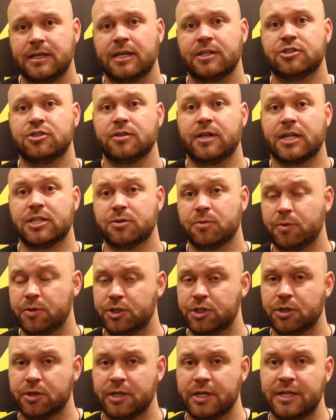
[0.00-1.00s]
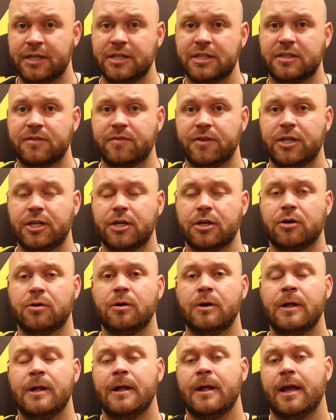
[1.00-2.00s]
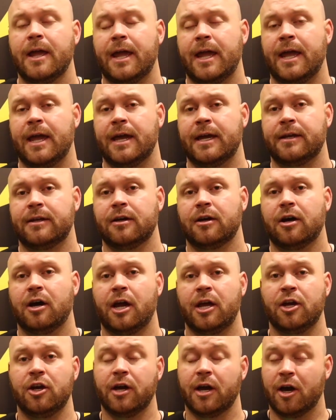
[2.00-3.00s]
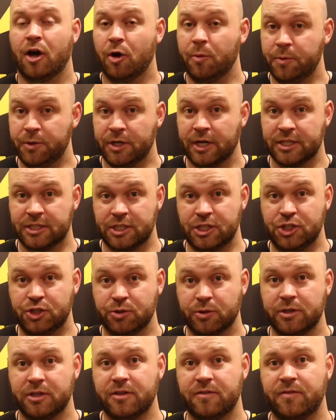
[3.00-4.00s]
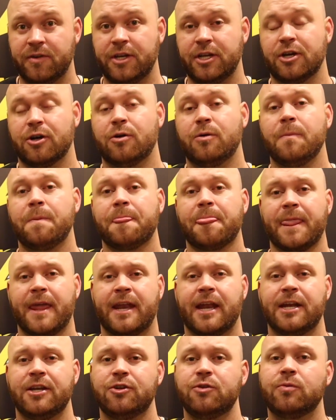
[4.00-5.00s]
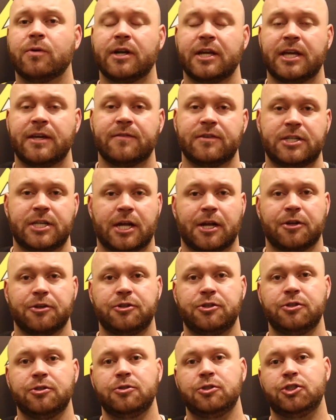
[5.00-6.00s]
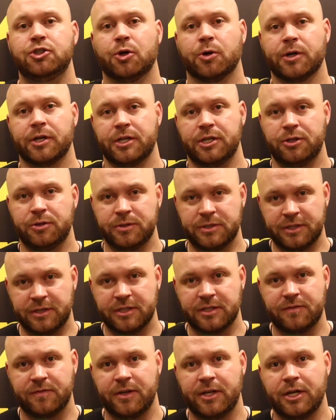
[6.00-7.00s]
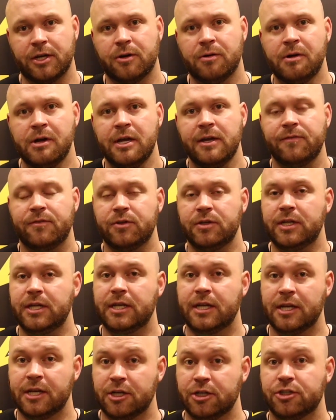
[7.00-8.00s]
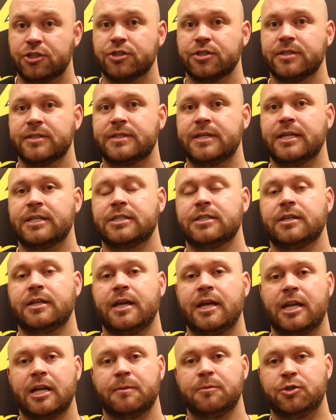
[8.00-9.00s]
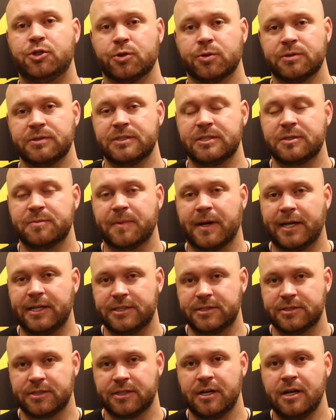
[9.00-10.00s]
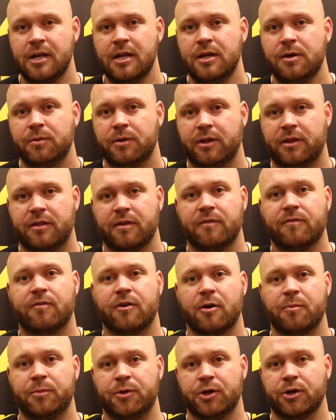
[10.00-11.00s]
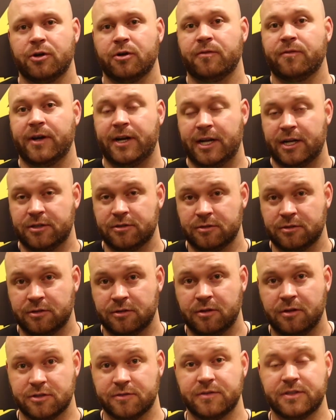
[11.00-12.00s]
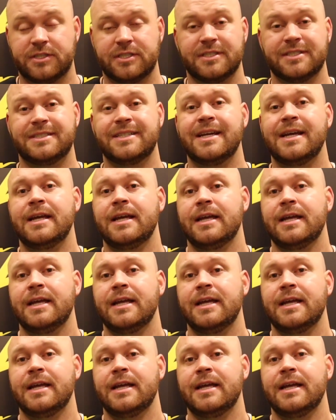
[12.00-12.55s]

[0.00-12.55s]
And so that's what we showed in this video. And I hope you guys enjoyed this video. And I do want to give a shout out to Jordan, who's in this video. If you need an insurance agent, hit up Jordan Spicer with Farm Bureau Financial Services.